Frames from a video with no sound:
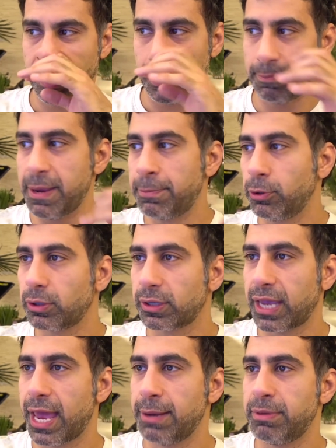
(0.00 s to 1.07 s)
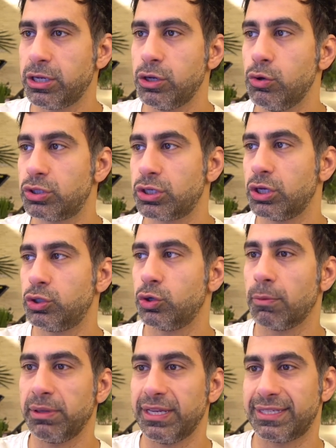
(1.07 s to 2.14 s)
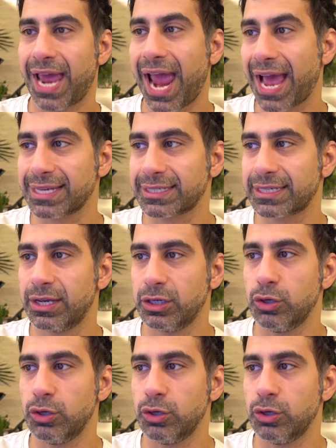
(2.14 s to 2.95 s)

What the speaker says: people can be used to complete tasks